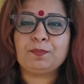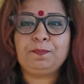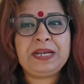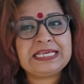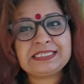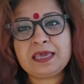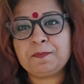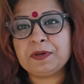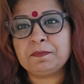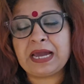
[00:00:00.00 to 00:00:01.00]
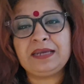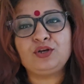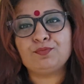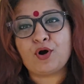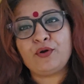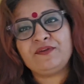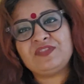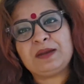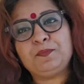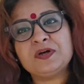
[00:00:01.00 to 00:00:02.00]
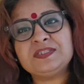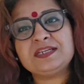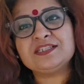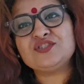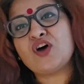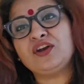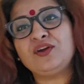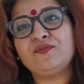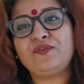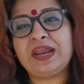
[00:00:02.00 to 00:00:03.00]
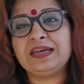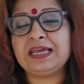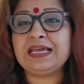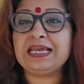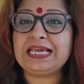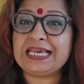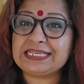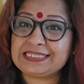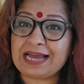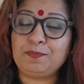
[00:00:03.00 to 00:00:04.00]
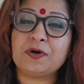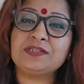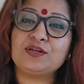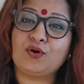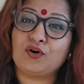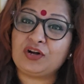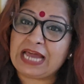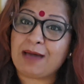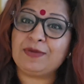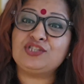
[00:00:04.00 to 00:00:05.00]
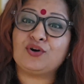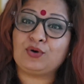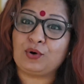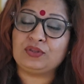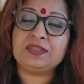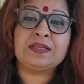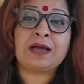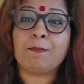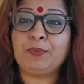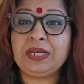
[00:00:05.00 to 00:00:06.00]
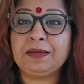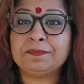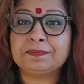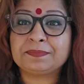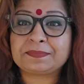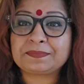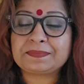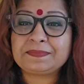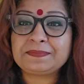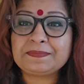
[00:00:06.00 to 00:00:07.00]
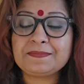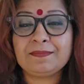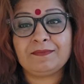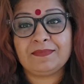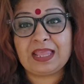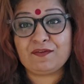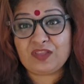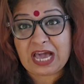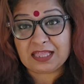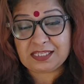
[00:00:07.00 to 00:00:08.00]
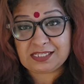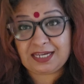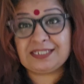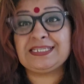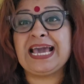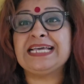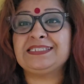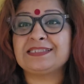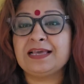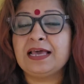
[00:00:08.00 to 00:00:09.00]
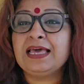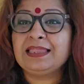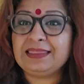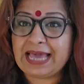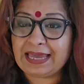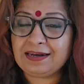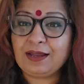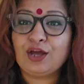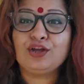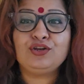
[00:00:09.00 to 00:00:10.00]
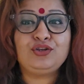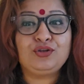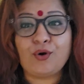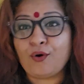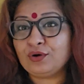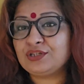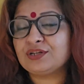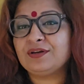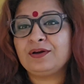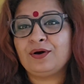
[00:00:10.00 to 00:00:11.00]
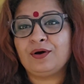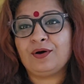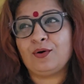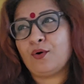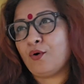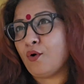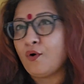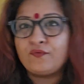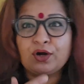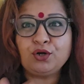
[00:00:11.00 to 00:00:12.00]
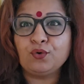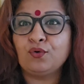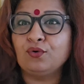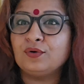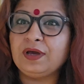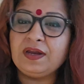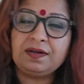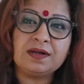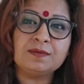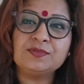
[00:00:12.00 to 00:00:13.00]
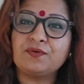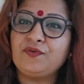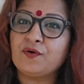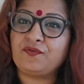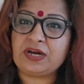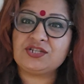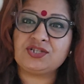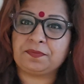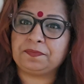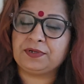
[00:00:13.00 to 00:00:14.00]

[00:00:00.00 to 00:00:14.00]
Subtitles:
please keep in mind, tomorrow if that person is not your friend, is that person going to damage your growth in the company? If the answer is yes, then don't overdo in terms of your friendship.